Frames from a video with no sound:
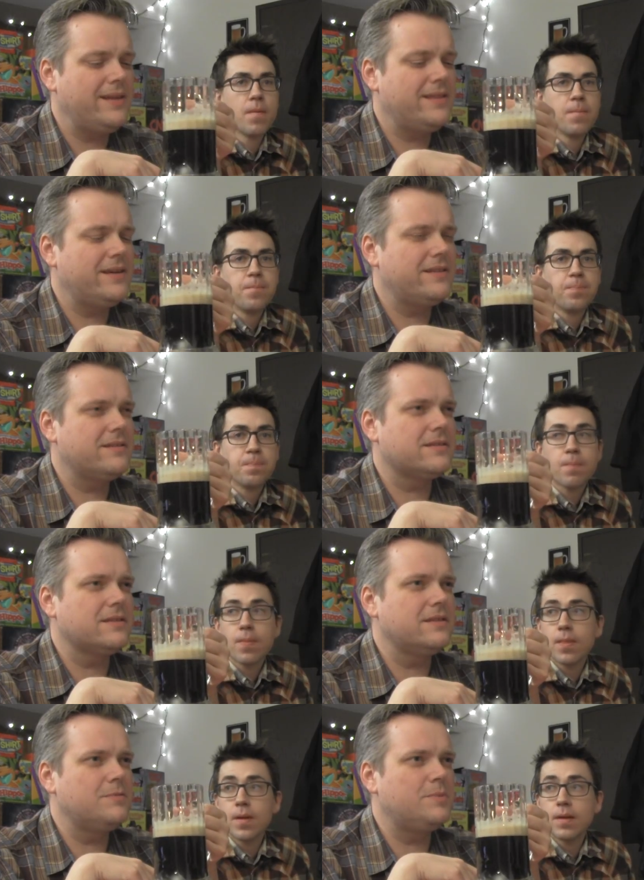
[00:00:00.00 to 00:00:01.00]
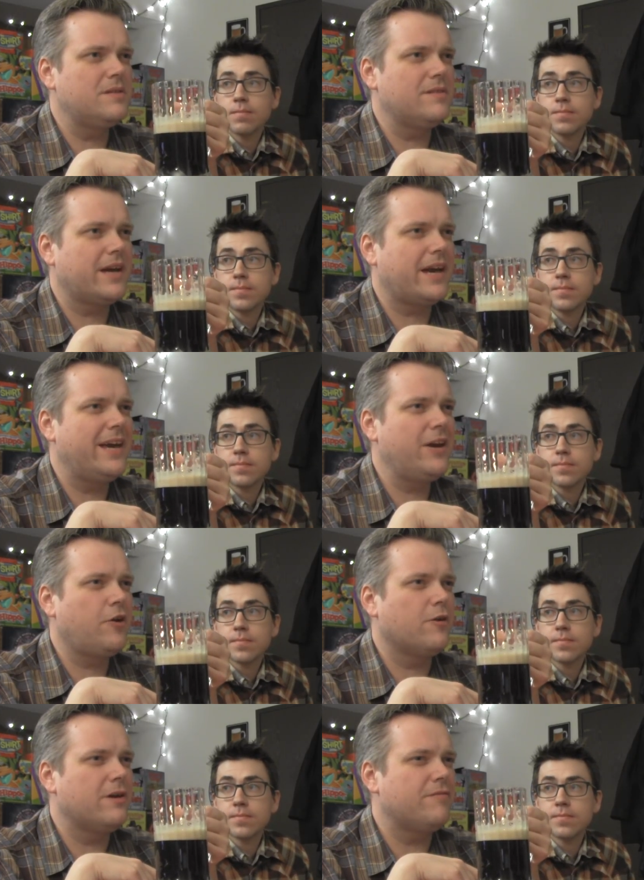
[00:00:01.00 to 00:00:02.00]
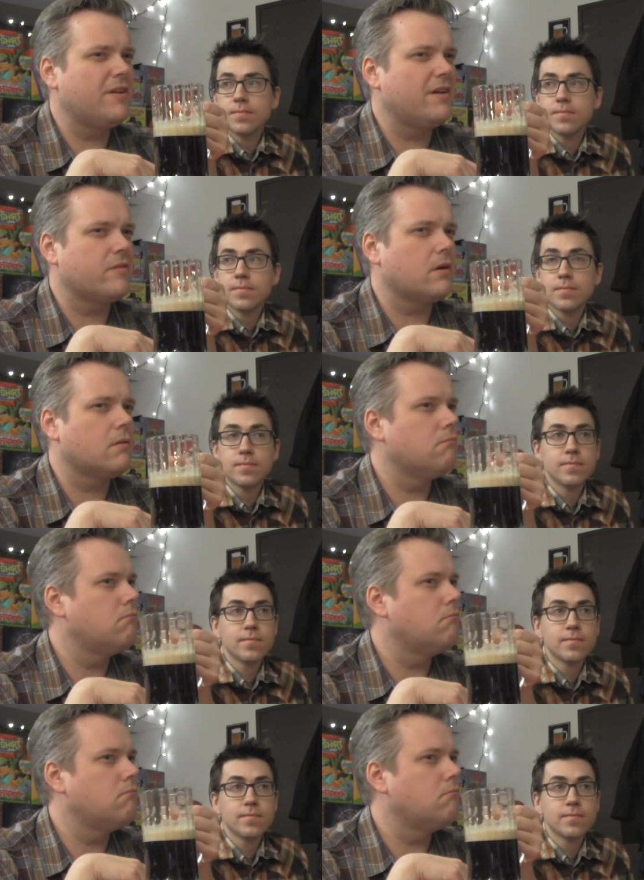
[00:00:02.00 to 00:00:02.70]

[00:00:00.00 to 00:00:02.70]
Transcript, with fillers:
Speaker 1: I think there's a little bit of like a hickory flavor.